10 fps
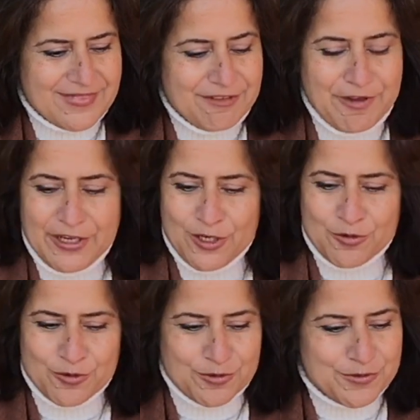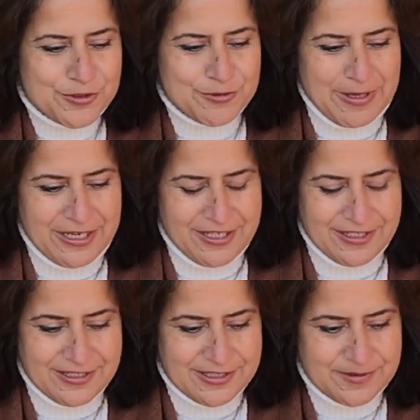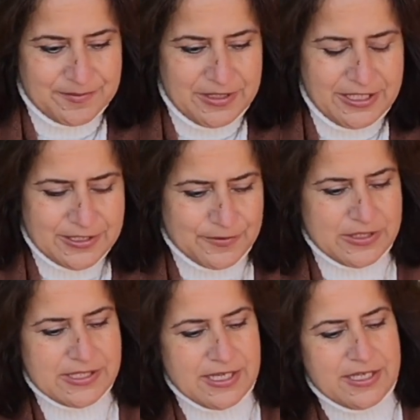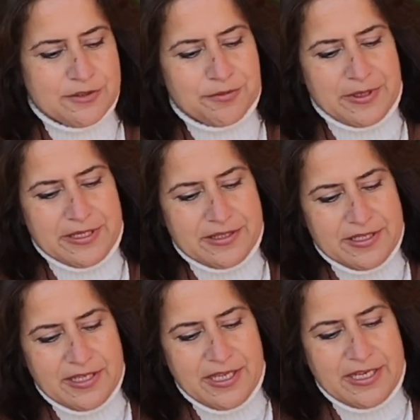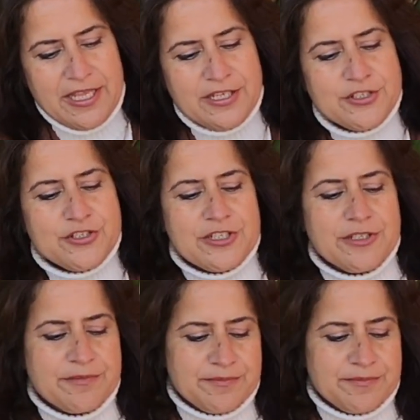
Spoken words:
very core to my heart. Let's first start with an energy